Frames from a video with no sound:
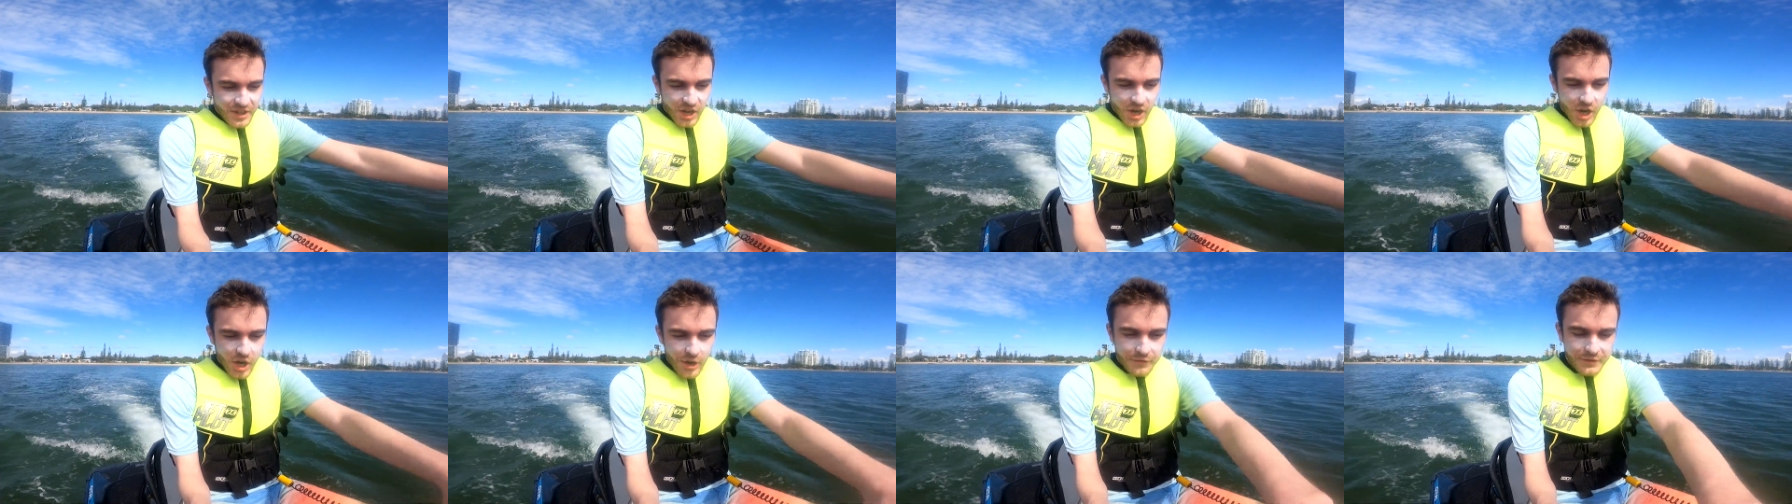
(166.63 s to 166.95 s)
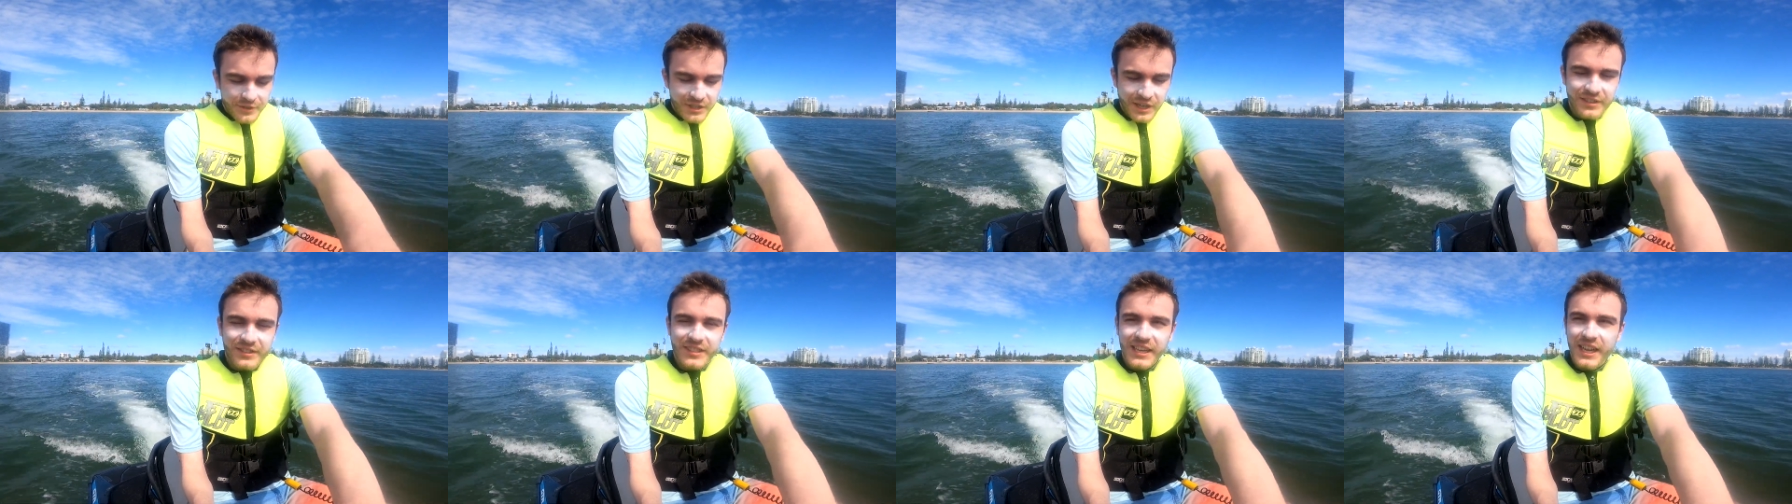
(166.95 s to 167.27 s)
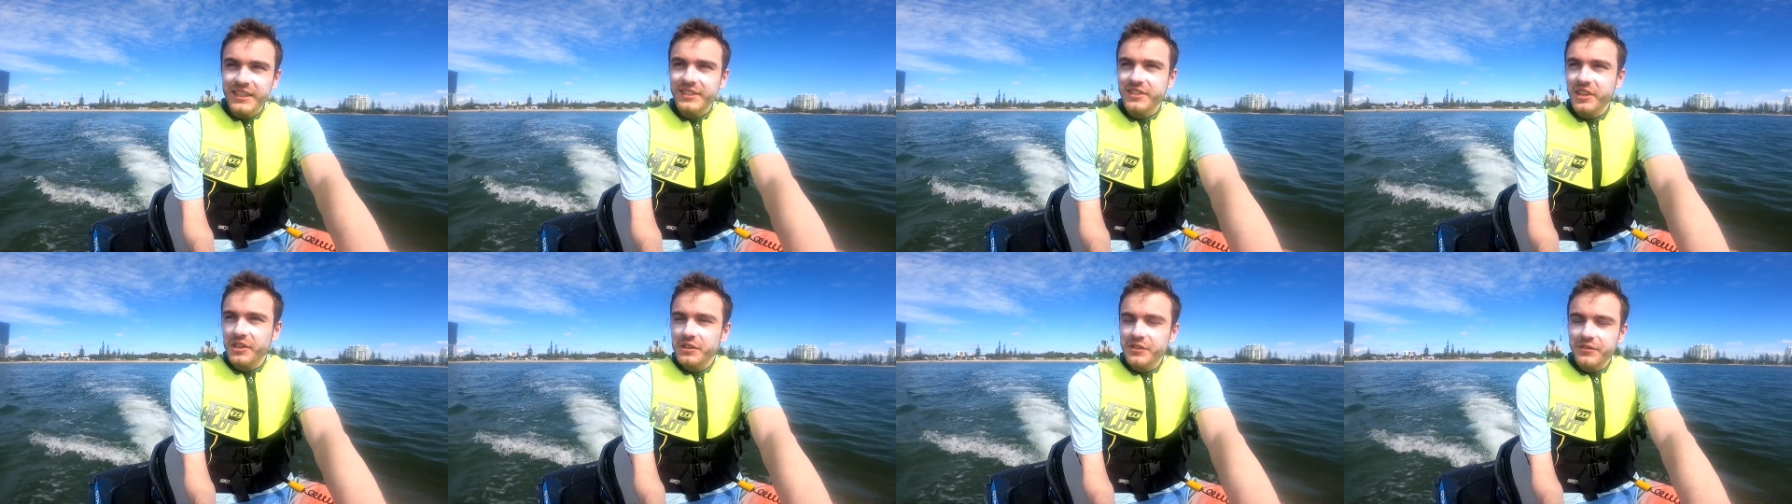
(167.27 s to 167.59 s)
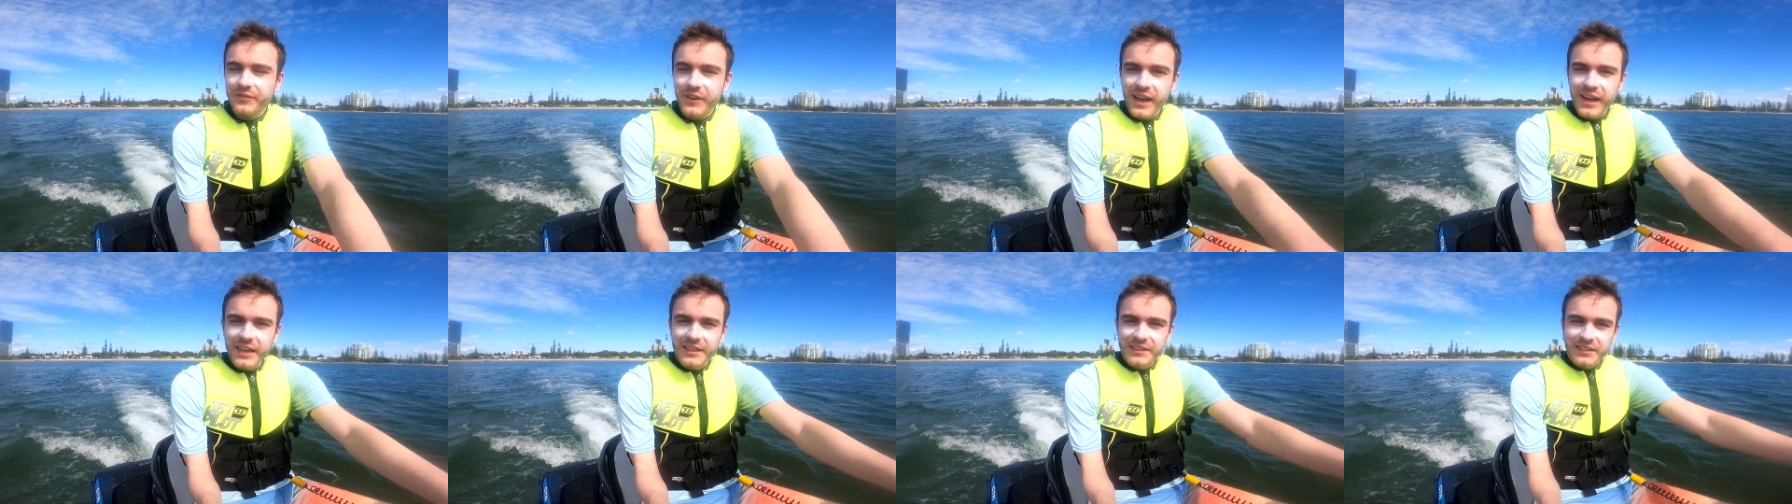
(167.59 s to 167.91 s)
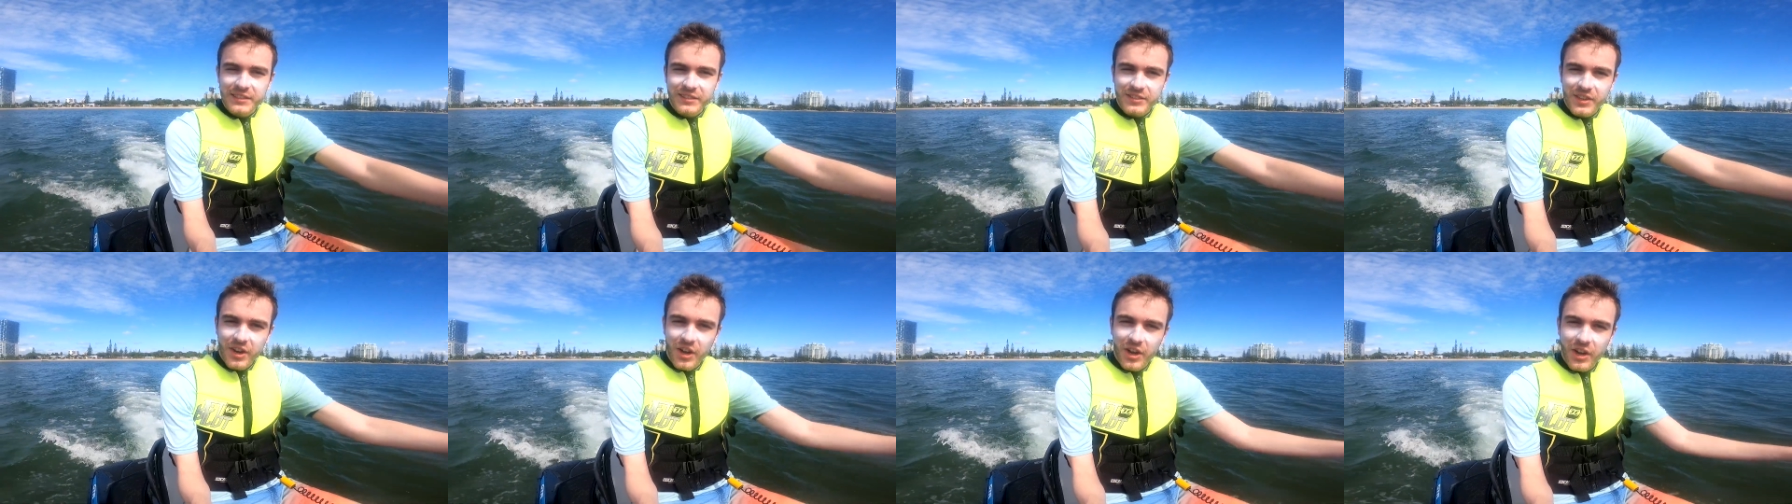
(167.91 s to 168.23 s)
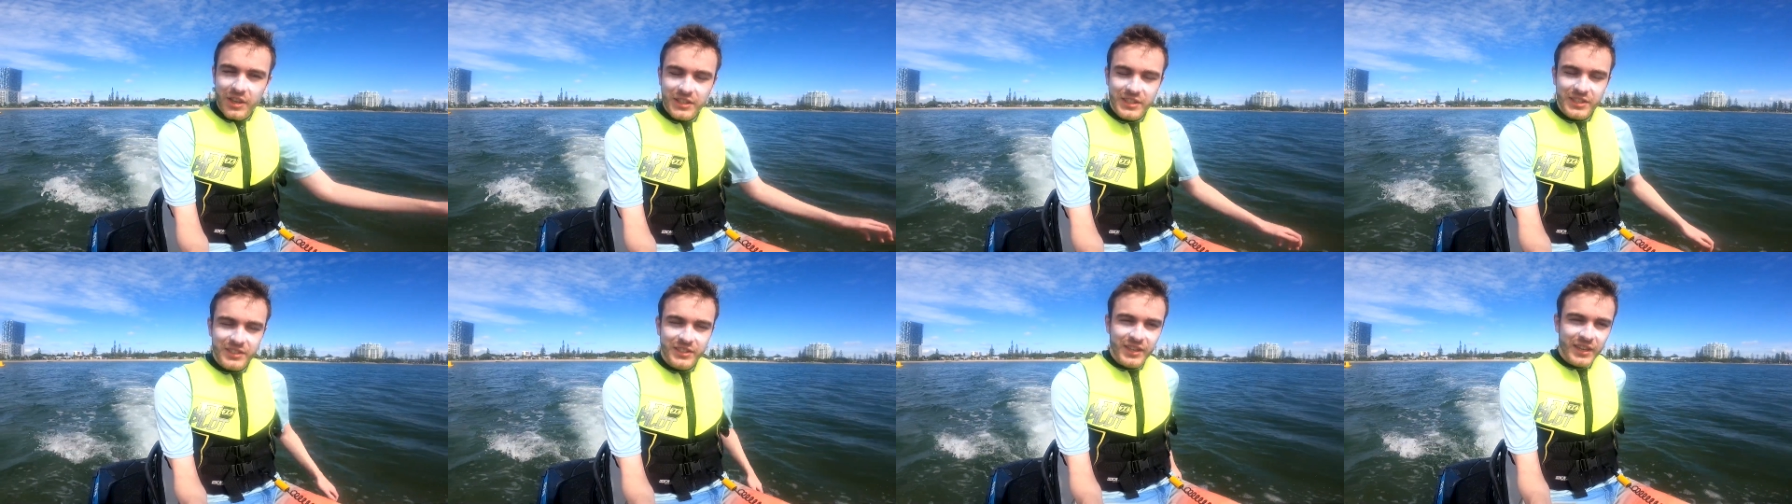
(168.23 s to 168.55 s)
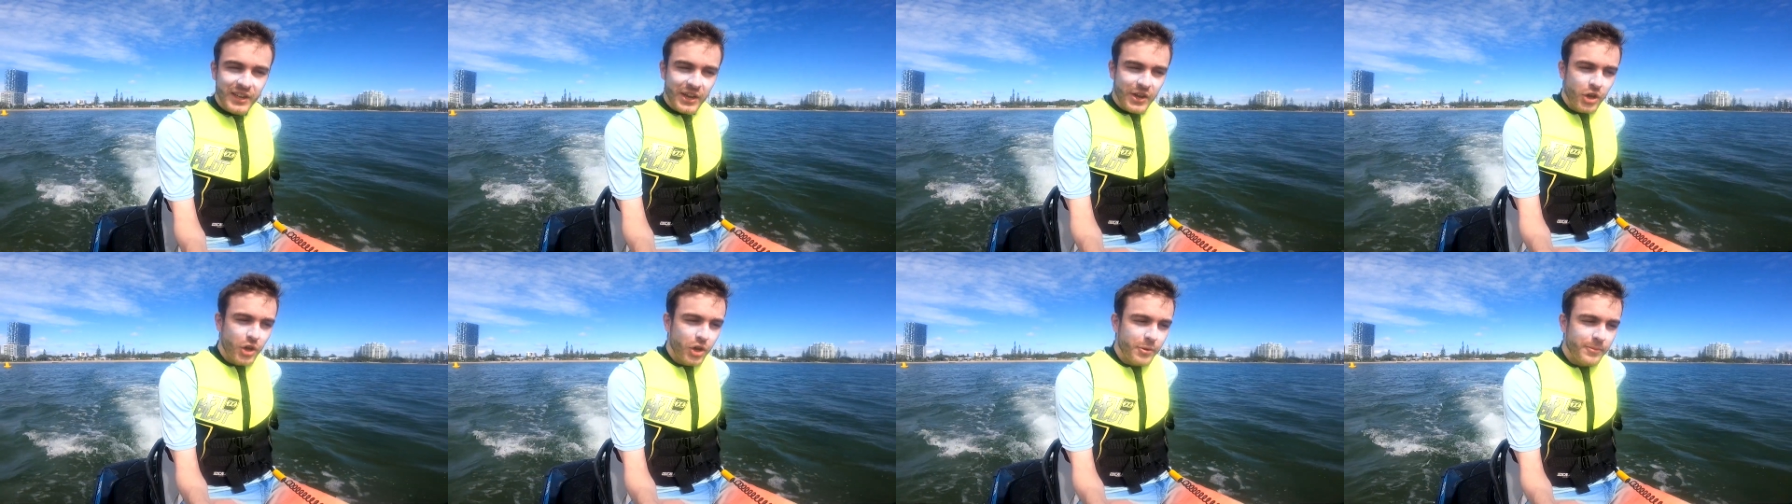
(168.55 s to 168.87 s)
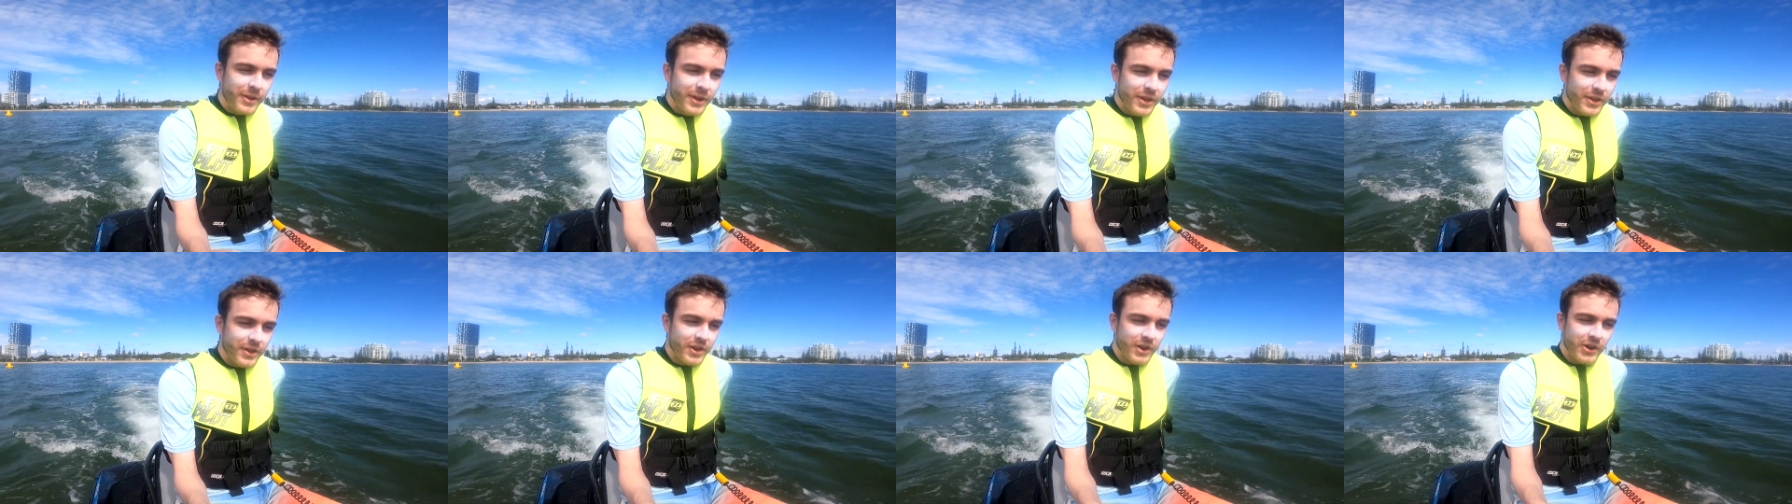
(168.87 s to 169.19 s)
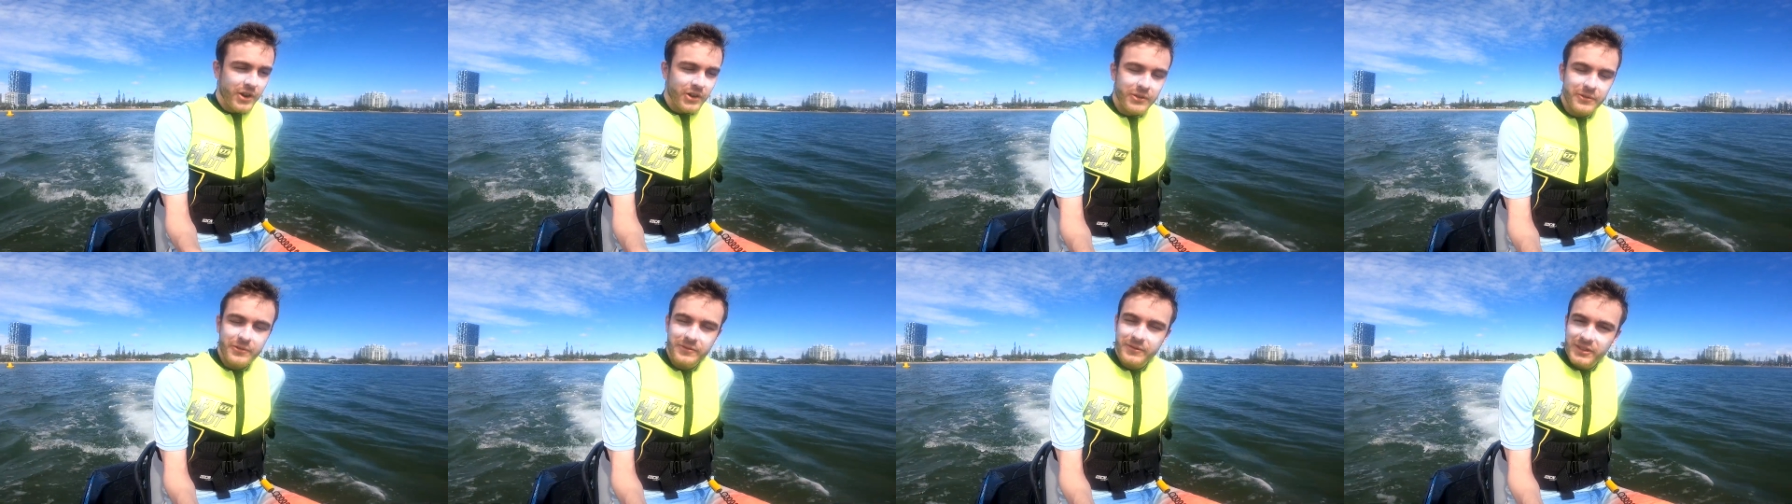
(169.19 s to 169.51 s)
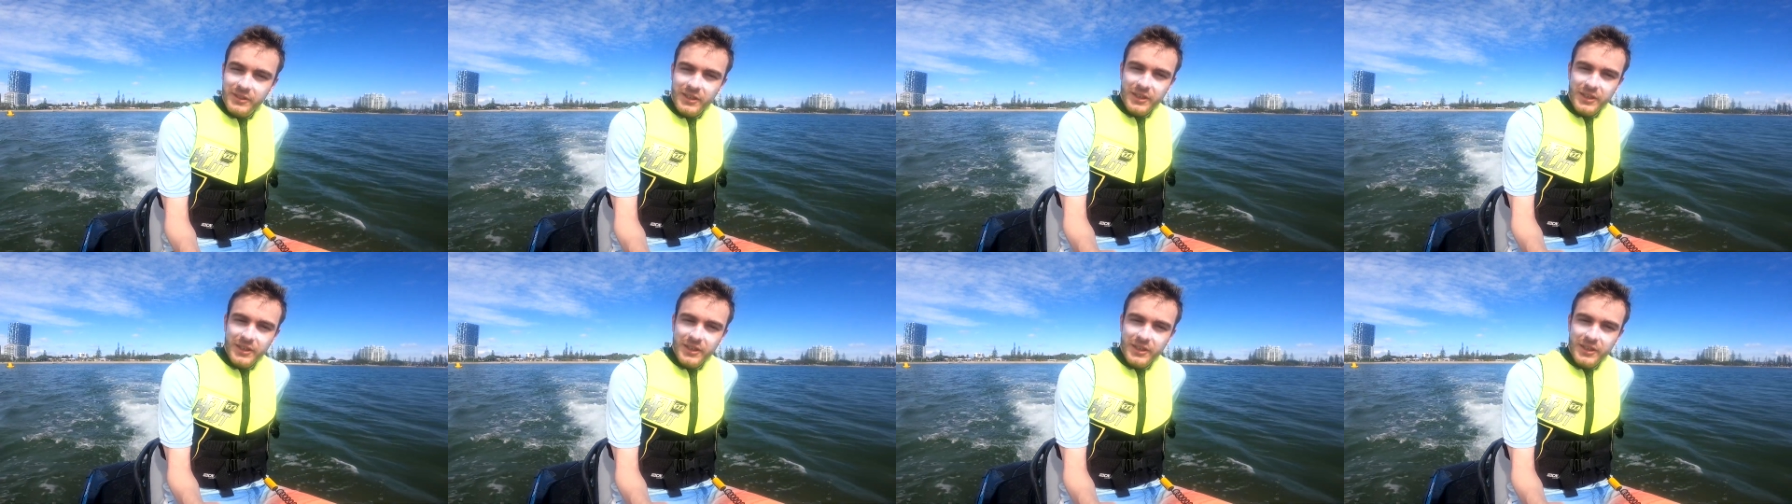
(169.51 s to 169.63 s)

the earth just has those phases, you know? It's just like a human, you know?